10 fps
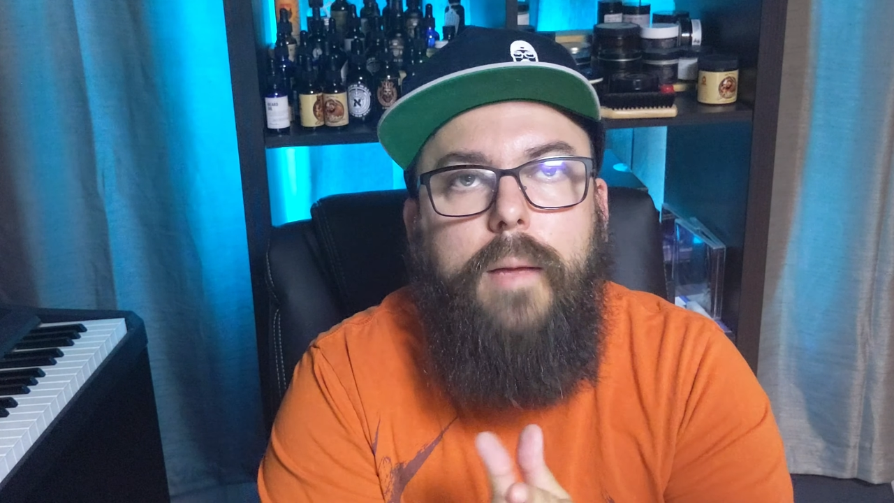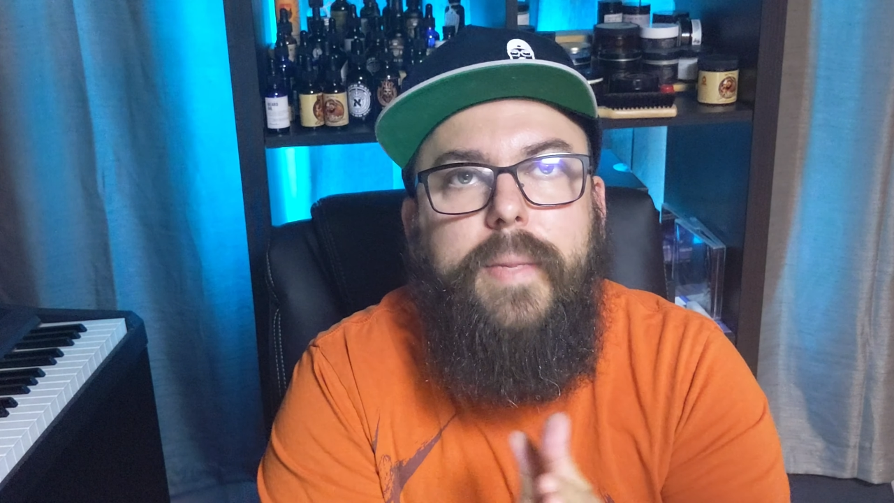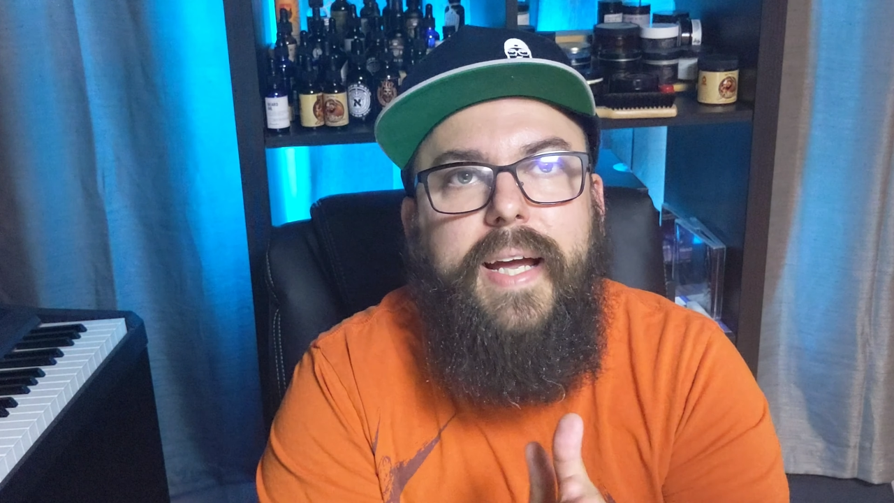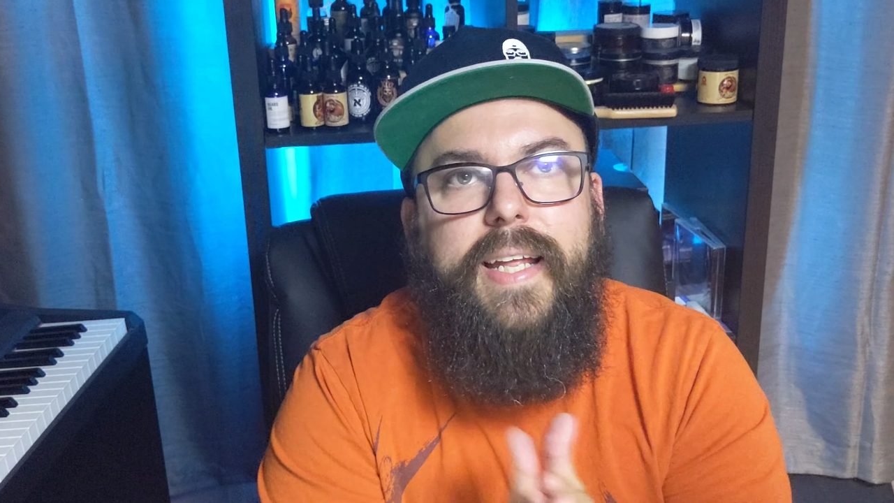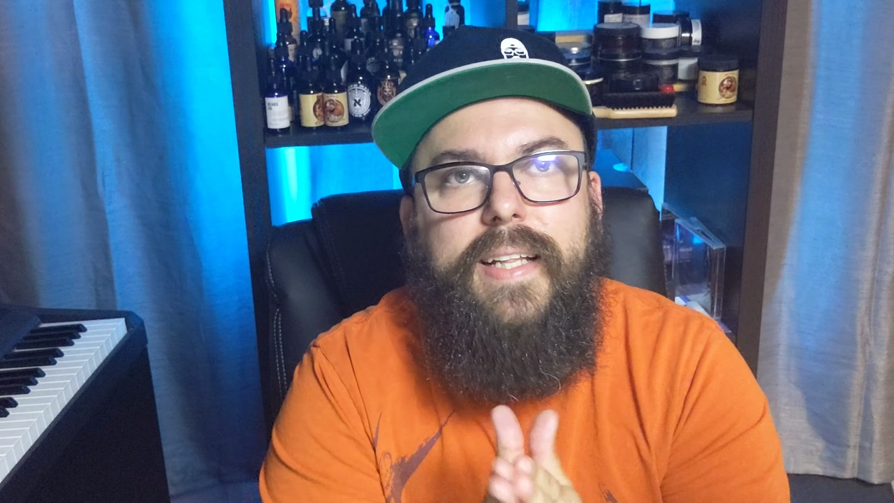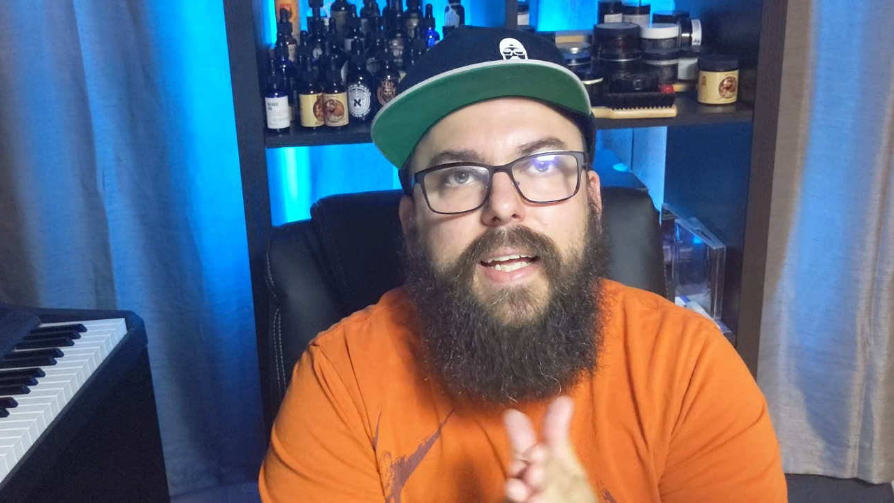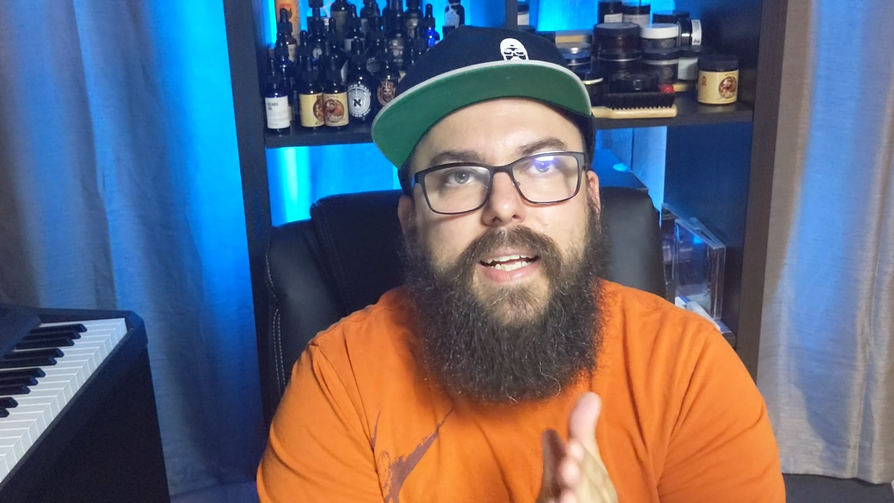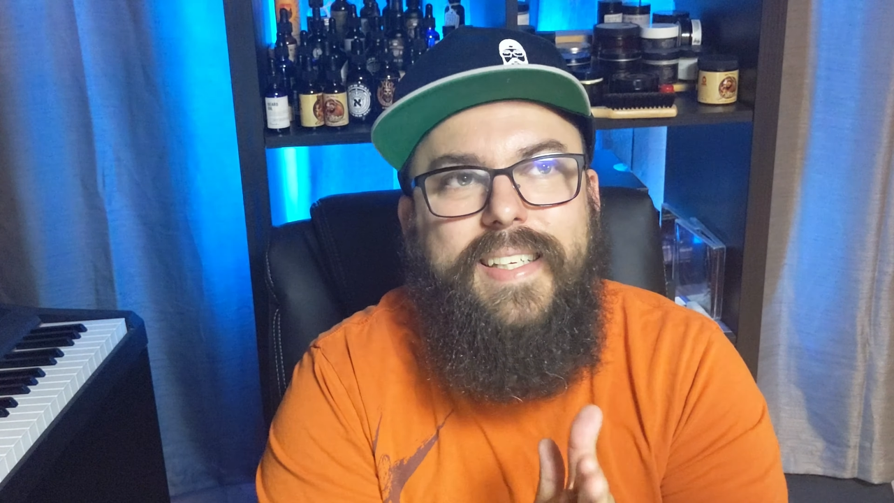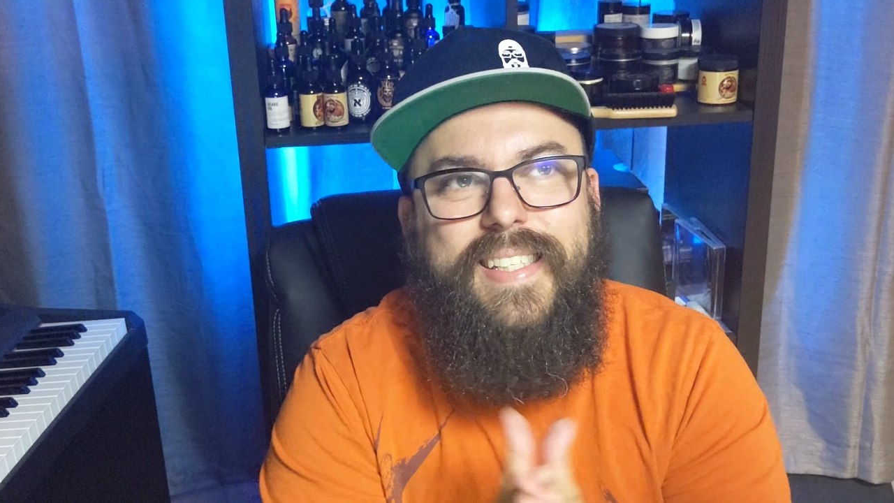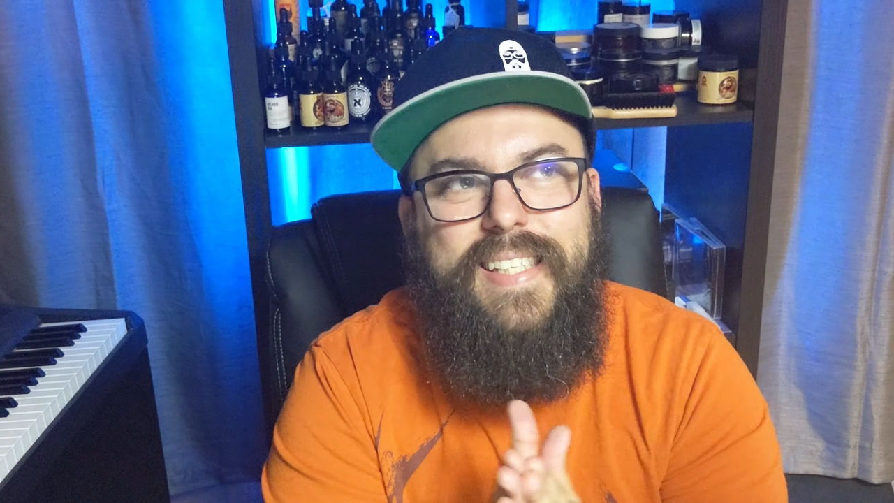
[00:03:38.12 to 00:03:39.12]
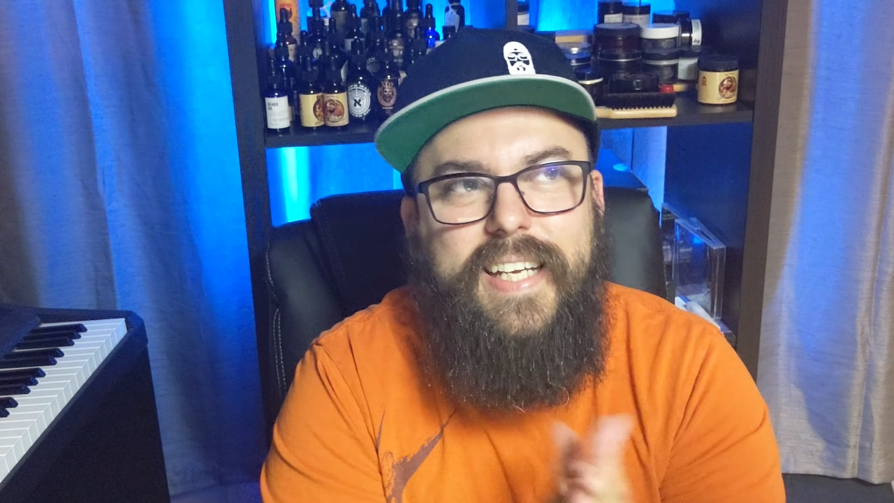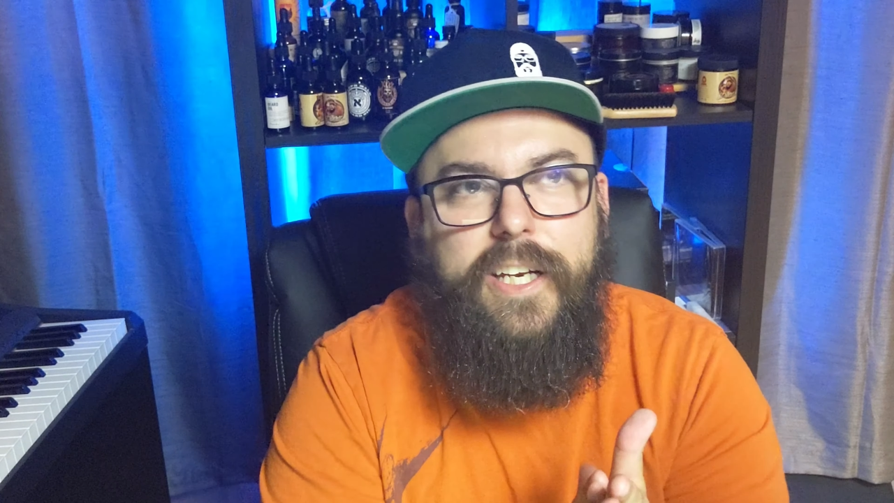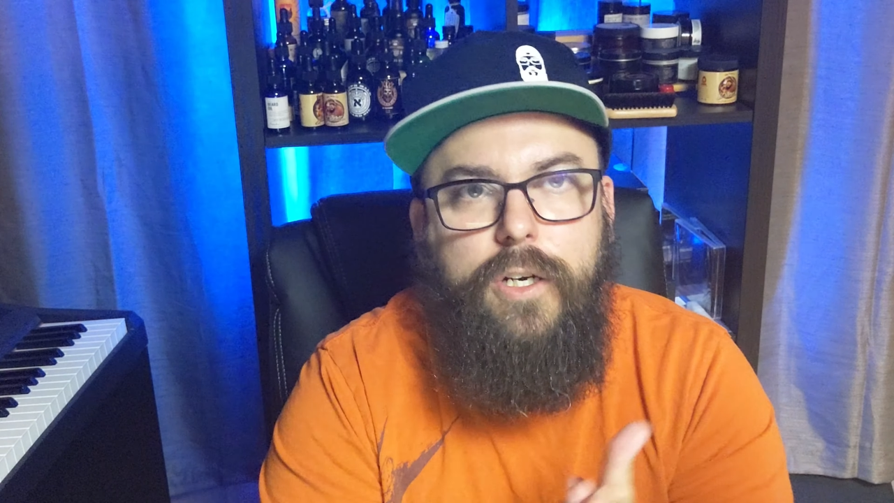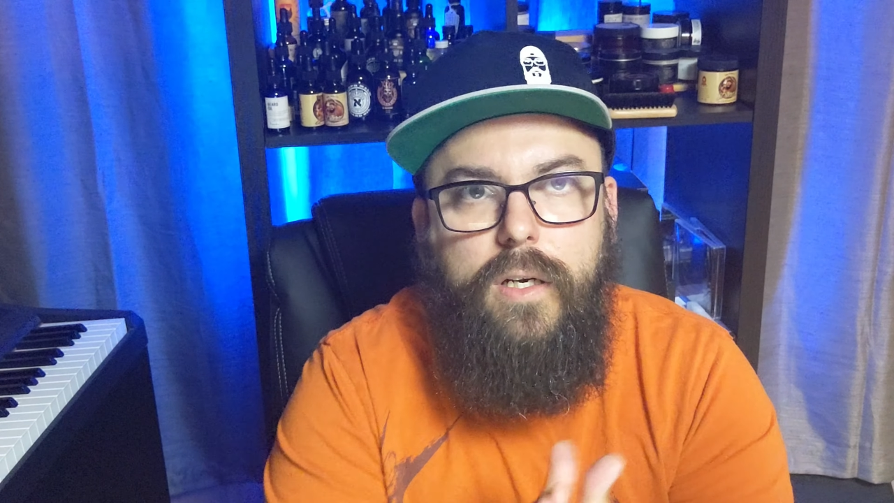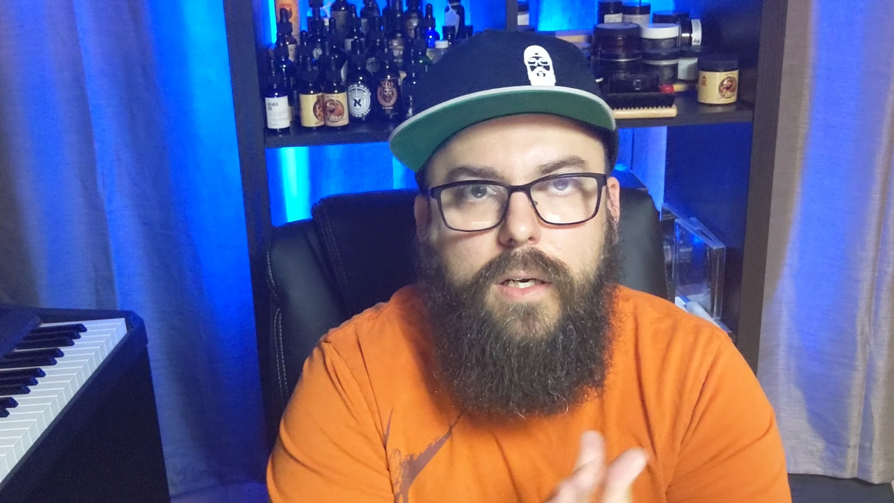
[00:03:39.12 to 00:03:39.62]
getting like a
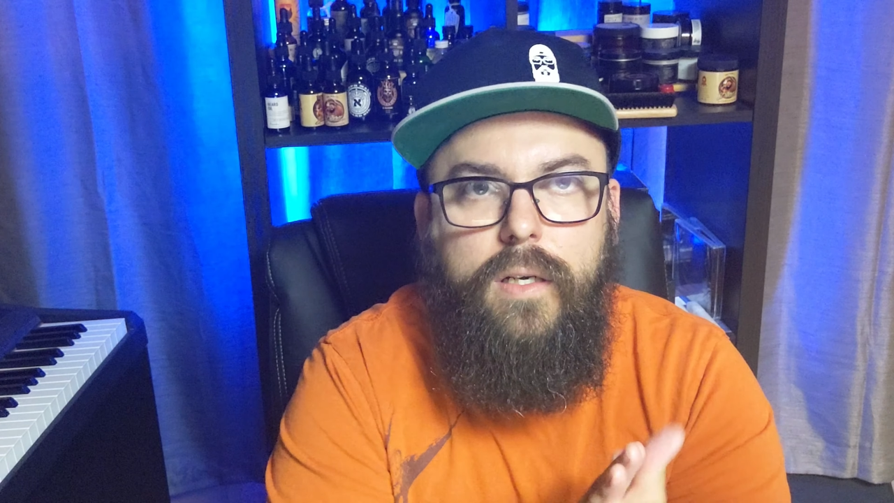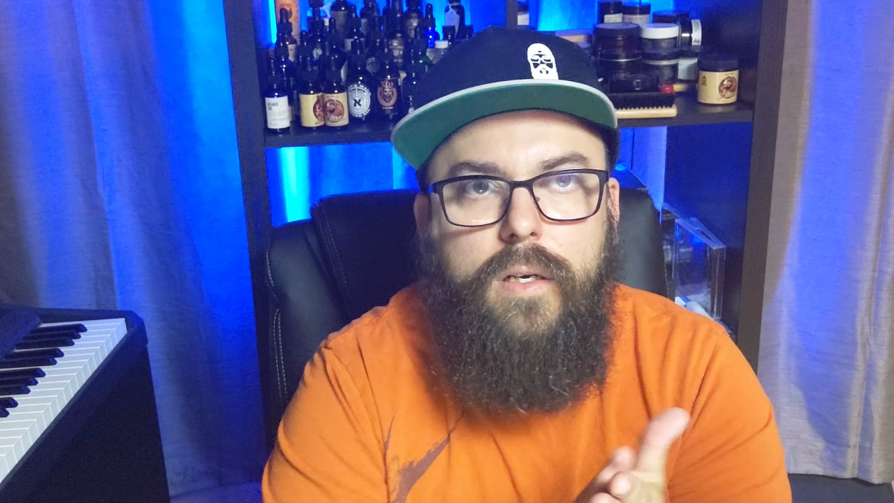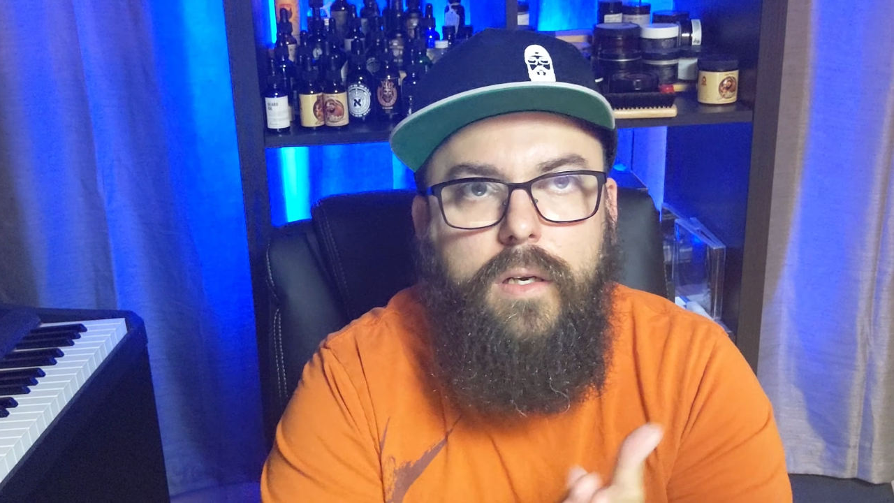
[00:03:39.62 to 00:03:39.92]
cedar,